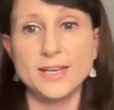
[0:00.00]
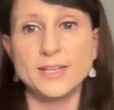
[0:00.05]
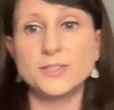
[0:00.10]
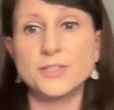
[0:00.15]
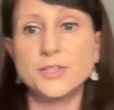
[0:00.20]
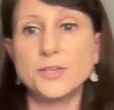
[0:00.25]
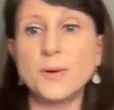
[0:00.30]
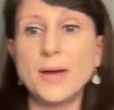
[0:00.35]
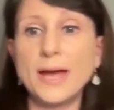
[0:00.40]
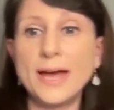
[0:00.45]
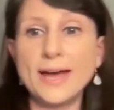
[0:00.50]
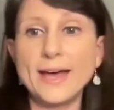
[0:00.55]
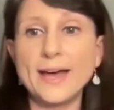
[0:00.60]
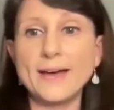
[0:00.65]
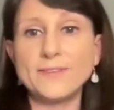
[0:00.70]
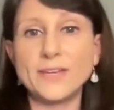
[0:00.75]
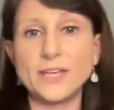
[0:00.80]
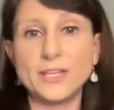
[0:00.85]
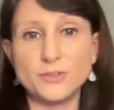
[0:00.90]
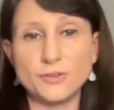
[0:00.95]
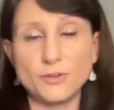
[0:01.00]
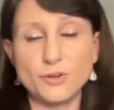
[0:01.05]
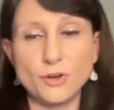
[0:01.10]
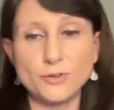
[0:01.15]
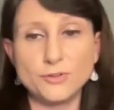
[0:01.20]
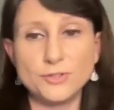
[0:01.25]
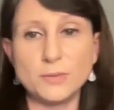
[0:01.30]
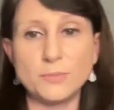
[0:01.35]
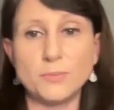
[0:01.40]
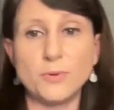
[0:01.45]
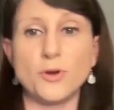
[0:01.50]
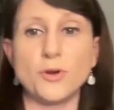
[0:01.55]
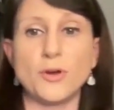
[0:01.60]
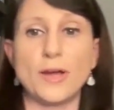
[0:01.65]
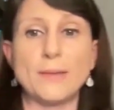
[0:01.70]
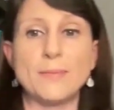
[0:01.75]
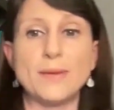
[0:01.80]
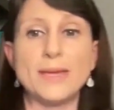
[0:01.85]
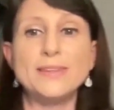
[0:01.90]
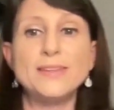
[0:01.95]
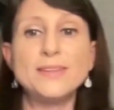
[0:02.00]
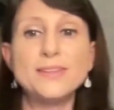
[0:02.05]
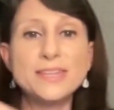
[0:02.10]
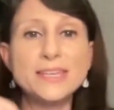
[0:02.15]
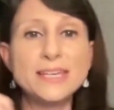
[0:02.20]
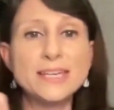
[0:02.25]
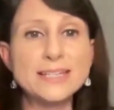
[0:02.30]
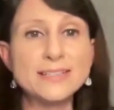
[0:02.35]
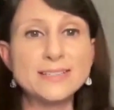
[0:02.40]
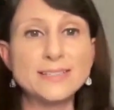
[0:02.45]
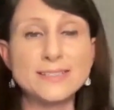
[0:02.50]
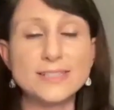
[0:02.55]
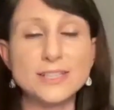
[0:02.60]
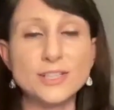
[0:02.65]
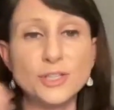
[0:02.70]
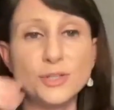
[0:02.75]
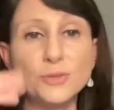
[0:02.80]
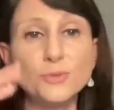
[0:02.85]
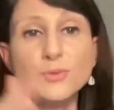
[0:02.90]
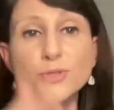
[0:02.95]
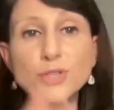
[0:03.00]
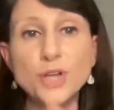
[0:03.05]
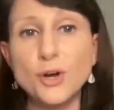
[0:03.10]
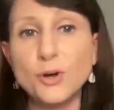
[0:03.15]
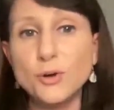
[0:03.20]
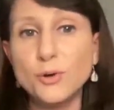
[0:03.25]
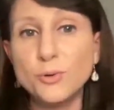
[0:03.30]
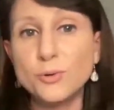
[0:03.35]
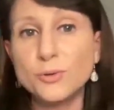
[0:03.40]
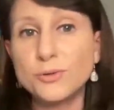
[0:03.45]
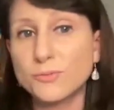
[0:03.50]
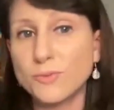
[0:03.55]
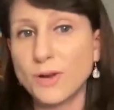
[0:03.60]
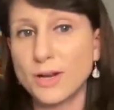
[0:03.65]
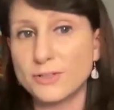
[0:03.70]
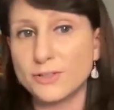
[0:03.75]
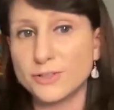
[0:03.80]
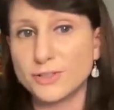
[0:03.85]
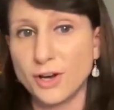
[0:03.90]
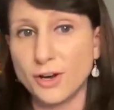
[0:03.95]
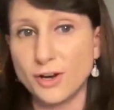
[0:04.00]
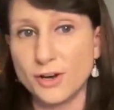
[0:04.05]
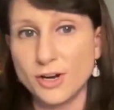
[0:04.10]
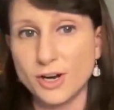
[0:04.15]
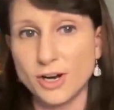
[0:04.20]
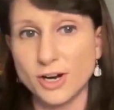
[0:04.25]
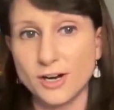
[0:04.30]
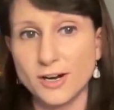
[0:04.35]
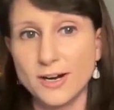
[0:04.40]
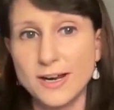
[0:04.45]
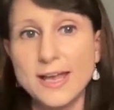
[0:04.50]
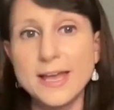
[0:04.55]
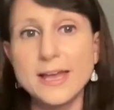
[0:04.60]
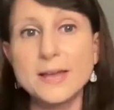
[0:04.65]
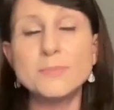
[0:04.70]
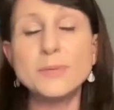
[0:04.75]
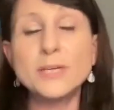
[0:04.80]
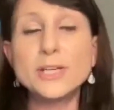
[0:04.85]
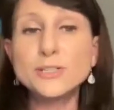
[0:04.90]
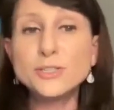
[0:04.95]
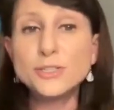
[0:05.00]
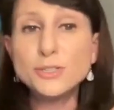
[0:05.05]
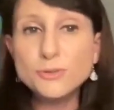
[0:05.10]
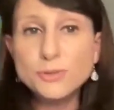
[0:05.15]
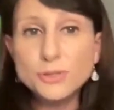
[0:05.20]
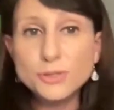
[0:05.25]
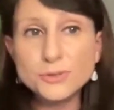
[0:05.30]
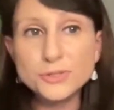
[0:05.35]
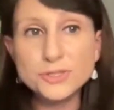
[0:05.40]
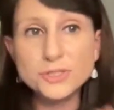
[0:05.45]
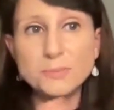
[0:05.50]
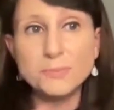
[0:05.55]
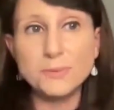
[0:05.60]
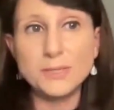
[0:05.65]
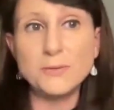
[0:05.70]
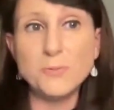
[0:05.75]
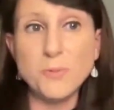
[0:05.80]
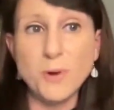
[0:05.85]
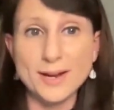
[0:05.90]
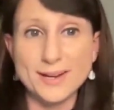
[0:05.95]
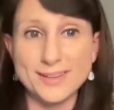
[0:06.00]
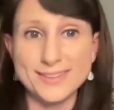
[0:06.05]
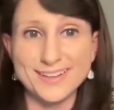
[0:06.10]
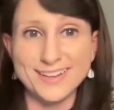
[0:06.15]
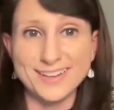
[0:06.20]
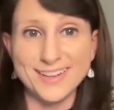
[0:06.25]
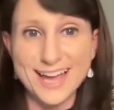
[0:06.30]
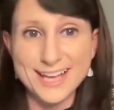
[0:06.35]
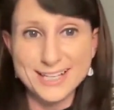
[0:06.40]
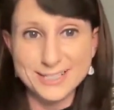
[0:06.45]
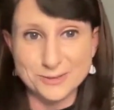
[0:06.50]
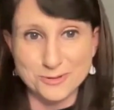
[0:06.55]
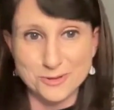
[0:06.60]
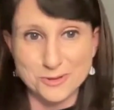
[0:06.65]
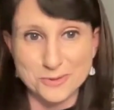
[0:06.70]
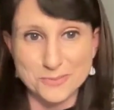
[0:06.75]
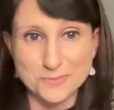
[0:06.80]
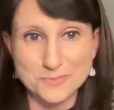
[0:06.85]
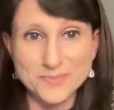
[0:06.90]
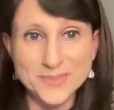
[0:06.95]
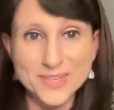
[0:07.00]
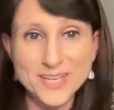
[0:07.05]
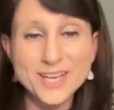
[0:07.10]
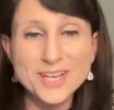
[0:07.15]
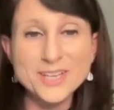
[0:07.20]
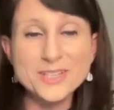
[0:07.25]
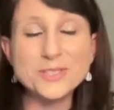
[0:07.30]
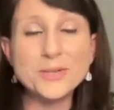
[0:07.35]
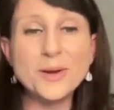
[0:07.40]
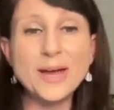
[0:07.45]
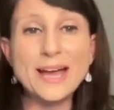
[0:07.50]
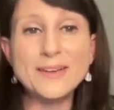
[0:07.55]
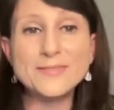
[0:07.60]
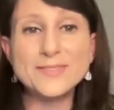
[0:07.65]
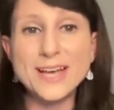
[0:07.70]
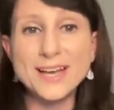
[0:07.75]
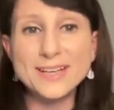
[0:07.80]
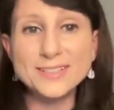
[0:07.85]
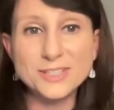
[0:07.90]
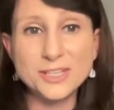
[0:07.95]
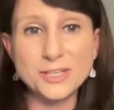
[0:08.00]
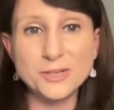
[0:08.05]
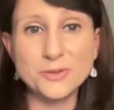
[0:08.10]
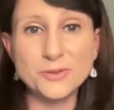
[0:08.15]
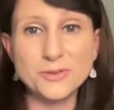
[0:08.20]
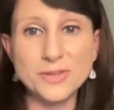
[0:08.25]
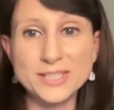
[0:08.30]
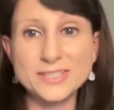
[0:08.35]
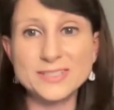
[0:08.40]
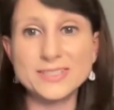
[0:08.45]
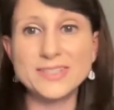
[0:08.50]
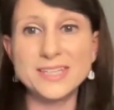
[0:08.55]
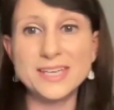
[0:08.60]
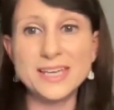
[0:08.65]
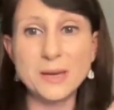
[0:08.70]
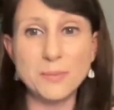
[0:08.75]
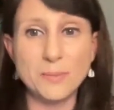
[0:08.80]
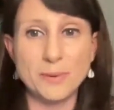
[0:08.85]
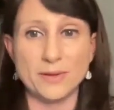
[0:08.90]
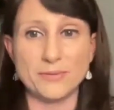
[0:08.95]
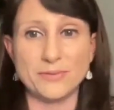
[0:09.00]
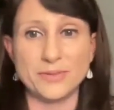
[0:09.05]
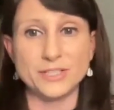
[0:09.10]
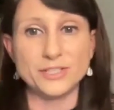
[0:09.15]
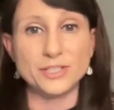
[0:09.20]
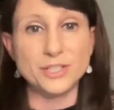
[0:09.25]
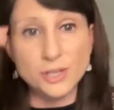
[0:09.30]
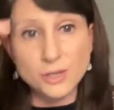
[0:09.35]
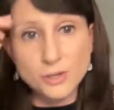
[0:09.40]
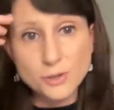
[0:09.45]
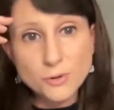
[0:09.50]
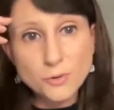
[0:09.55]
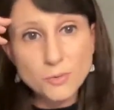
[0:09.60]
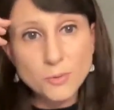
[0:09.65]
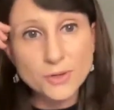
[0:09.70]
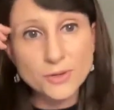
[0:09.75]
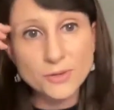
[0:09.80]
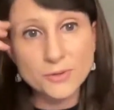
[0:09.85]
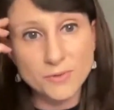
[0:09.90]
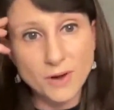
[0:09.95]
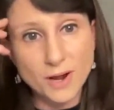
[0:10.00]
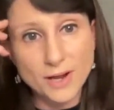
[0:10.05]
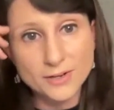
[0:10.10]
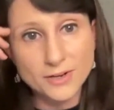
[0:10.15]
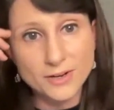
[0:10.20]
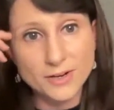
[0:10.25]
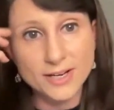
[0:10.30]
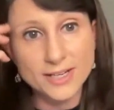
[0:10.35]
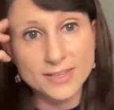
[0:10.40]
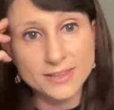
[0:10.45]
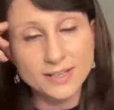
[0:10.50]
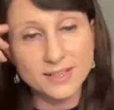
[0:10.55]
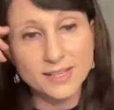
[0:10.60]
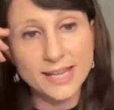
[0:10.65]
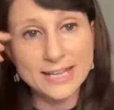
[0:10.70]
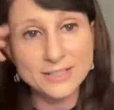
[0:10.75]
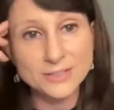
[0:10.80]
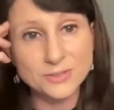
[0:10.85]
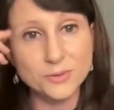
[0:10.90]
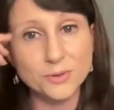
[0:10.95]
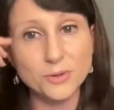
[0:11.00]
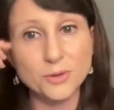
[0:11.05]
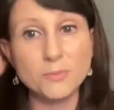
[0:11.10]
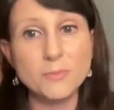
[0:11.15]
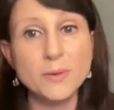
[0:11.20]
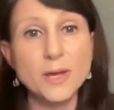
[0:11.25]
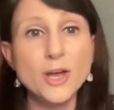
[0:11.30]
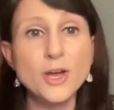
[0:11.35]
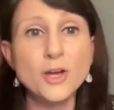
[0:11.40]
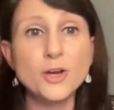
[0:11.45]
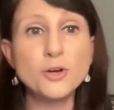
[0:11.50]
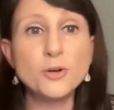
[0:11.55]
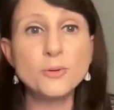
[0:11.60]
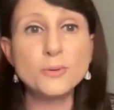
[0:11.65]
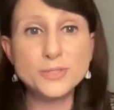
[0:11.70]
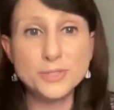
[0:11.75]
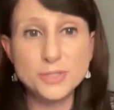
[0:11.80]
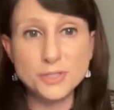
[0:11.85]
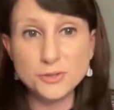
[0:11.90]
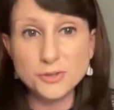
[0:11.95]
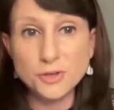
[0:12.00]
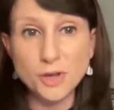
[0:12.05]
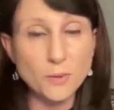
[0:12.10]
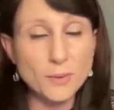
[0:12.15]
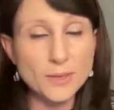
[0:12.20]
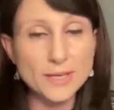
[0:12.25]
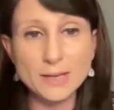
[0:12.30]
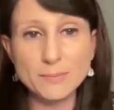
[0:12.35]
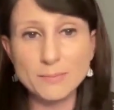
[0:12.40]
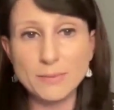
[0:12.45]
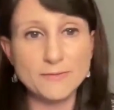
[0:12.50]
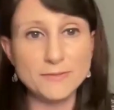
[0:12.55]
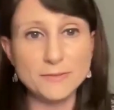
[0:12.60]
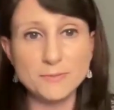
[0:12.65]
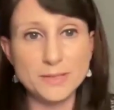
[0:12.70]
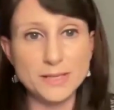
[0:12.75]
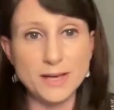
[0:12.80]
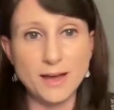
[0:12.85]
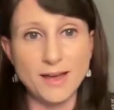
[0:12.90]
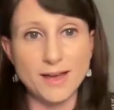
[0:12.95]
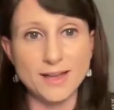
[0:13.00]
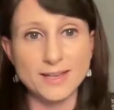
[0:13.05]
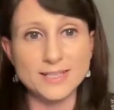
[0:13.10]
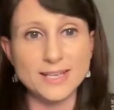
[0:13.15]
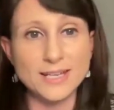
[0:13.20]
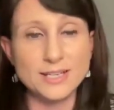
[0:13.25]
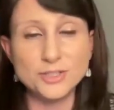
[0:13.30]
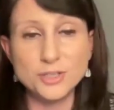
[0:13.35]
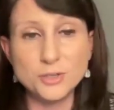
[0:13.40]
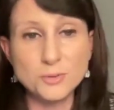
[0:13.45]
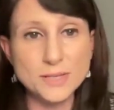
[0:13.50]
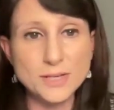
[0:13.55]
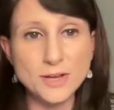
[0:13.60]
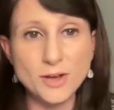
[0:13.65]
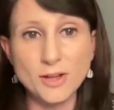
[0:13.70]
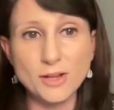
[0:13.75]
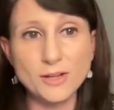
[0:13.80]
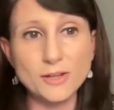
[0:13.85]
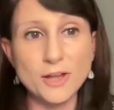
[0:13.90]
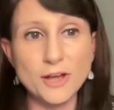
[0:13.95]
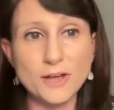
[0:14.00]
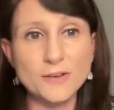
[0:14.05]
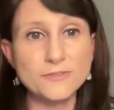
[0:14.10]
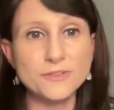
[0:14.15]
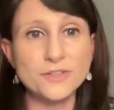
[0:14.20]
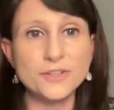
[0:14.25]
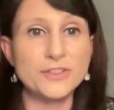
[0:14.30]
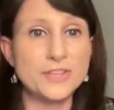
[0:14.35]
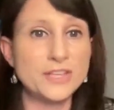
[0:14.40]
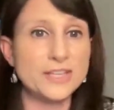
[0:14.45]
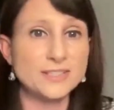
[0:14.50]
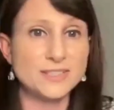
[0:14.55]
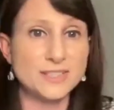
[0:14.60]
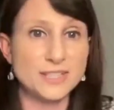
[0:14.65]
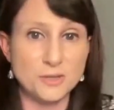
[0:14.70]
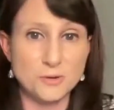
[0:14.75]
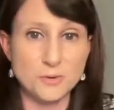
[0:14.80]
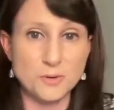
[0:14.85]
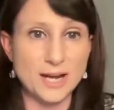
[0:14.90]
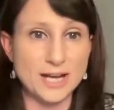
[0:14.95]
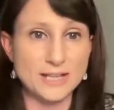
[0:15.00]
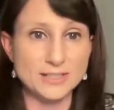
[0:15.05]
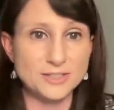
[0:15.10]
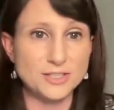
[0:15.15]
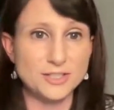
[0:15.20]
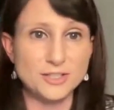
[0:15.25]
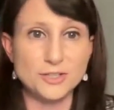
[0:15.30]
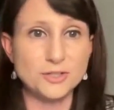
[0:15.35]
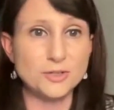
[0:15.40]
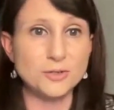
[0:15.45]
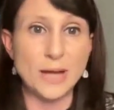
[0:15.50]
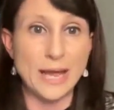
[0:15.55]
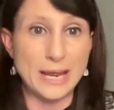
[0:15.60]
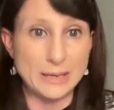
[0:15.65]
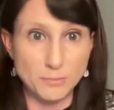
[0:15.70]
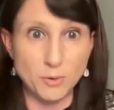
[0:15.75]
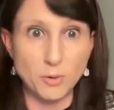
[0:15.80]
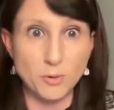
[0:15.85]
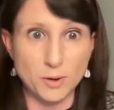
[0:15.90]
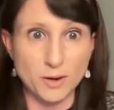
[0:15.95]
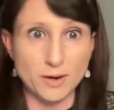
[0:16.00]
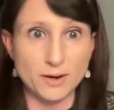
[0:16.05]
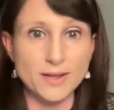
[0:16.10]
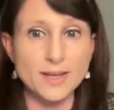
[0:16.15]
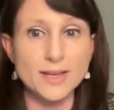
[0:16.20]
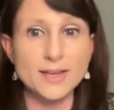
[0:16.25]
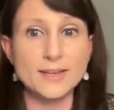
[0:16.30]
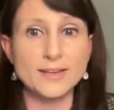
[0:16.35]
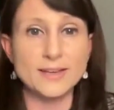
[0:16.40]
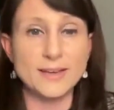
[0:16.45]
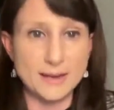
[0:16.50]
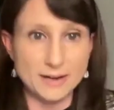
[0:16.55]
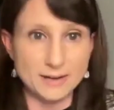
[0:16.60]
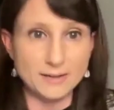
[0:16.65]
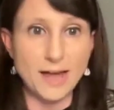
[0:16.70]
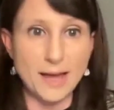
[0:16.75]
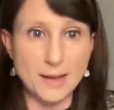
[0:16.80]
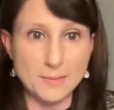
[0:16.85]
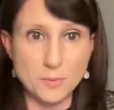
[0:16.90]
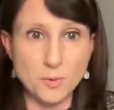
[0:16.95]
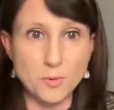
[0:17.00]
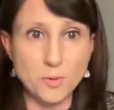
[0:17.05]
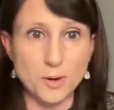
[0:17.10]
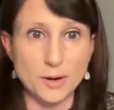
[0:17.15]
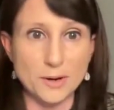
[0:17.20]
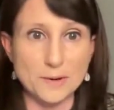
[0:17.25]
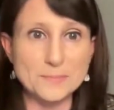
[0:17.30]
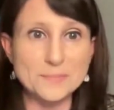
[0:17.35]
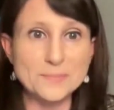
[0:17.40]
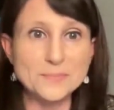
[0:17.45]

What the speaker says: to have in your coaching program. And the thing is that who the runners are, because you used to be one in the classroom. So I have to ask you this, think about this. You were the runner in the classroom who was going above and beyond and doing all of the things that you were asked to do and more, and a lot more.